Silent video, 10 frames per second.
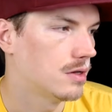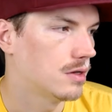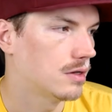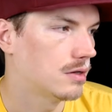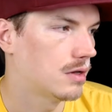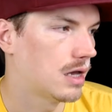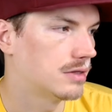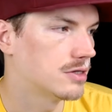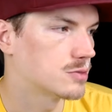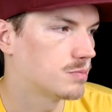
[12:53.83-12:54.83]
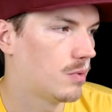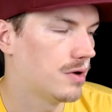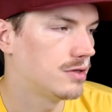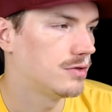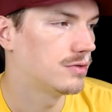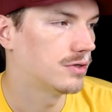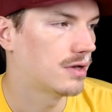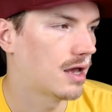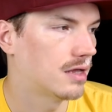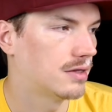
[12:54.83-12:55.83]
at this point you could
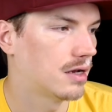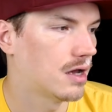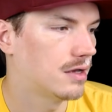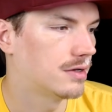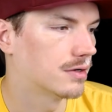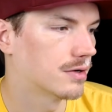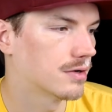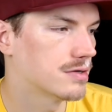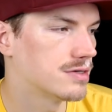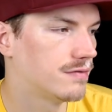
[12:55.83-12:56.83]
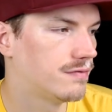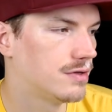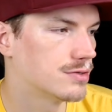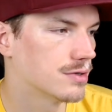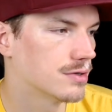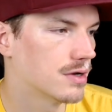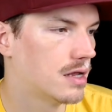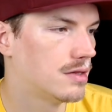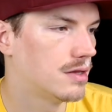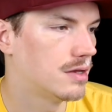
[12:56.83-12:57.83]
add that high concurrency feature and
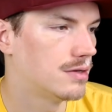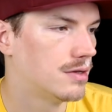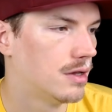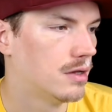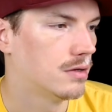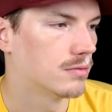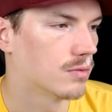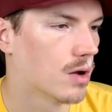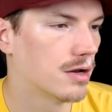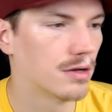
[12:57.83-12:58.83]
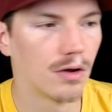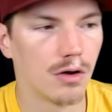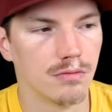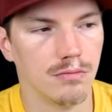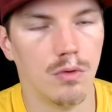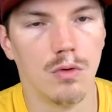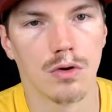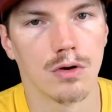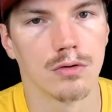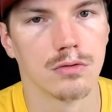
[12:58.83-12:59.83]
then run it on more
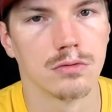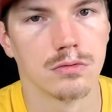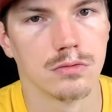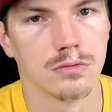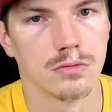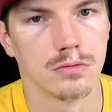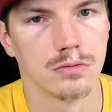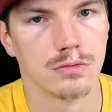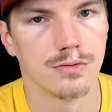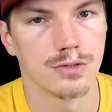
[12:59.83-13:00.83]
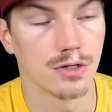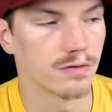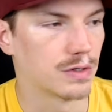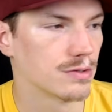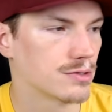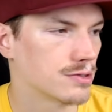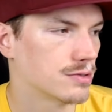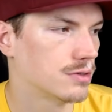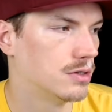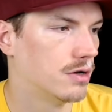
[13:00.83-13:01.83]
servers.
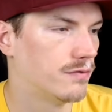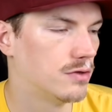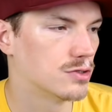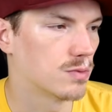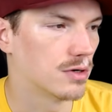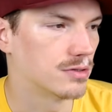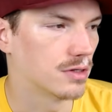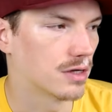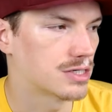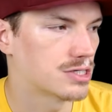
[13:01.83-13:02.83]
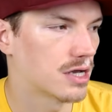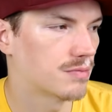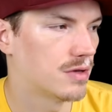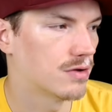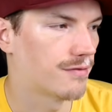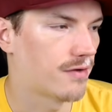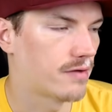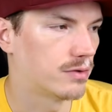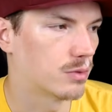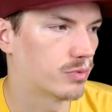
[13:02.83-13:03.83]
If you just wanted to like segment your
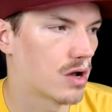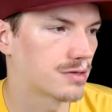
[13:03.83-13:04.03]
500 proxies